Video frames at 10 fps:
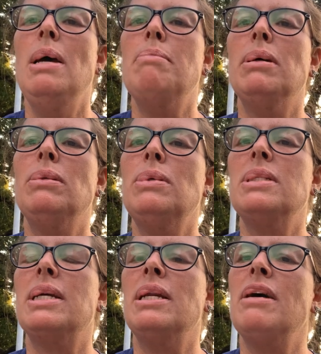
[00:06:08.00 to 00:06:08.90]
But
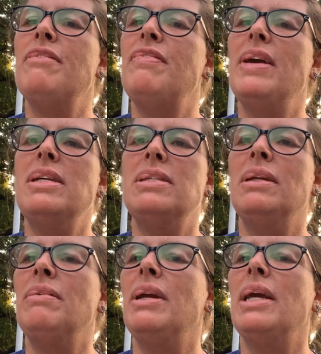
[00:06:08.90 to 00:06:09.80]
Lourdes cannot face
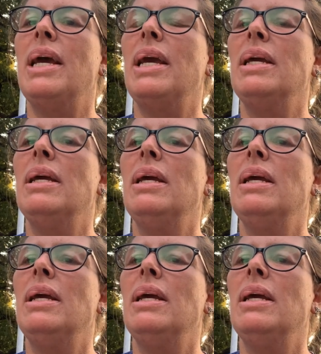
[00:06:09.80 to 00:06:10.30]
Enrique.